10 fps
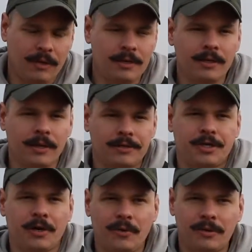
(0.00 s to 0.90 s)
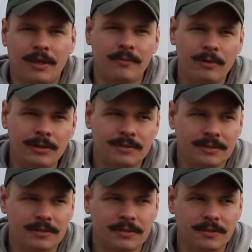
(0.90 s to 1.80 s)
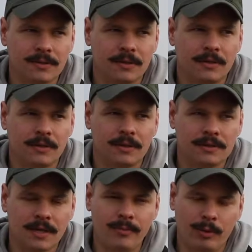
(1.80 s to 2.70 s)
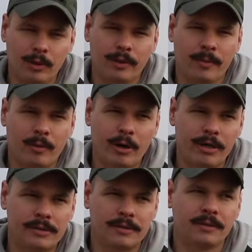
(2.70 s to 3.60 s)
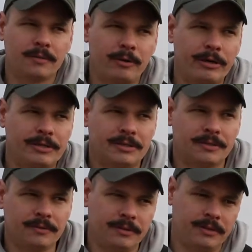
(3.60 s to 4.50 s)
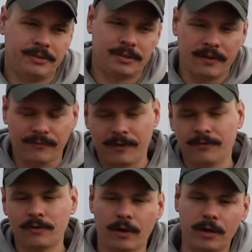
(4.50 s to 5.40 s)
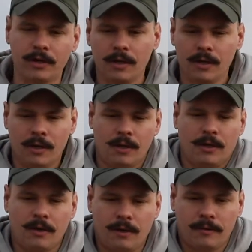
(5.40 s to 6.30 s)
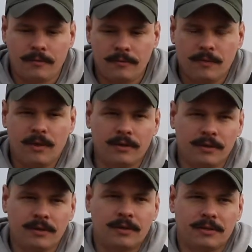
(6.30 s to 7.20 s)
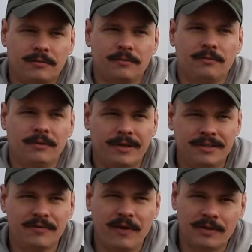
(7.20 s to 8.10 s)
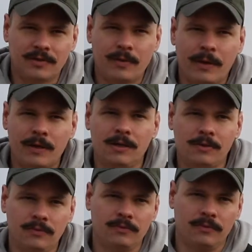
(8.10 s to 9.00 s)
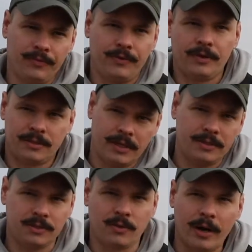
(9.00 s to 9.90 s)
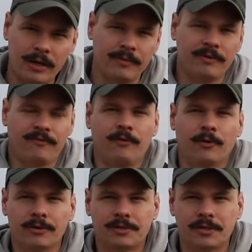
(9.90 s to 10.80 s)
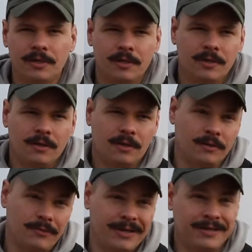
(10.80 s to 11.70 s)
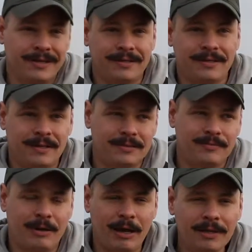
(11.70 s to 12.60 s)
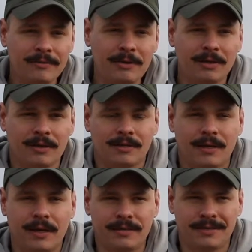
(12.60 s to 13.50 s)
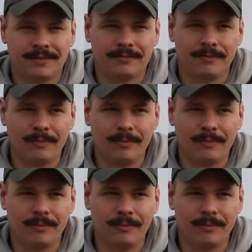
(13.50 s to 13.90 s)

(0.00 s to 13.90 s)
in a nutshell, what that means is I pull on the brakes, and the brakes you just have left and right. On a less advanced wing, it takes quite a bit of force. On a wing like this behind me, I just